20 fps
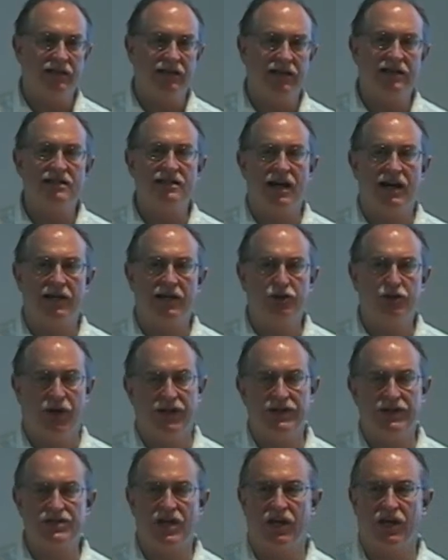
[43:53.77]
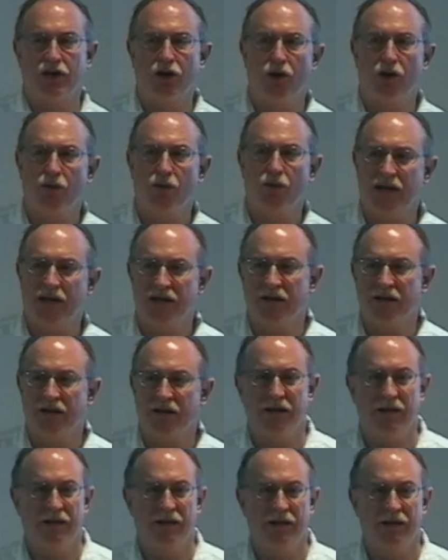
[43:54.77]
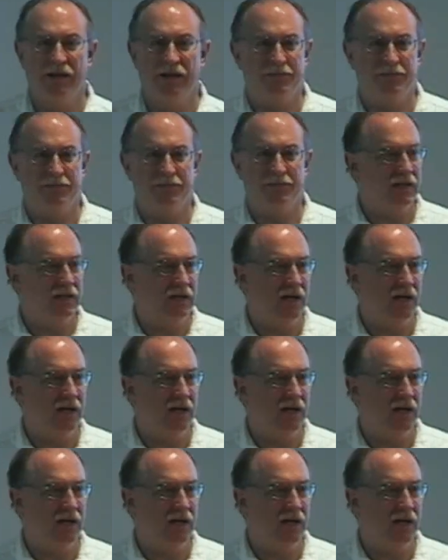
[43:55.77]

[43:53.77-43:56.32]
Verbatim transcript: It's not a trend that's going to go away. Right.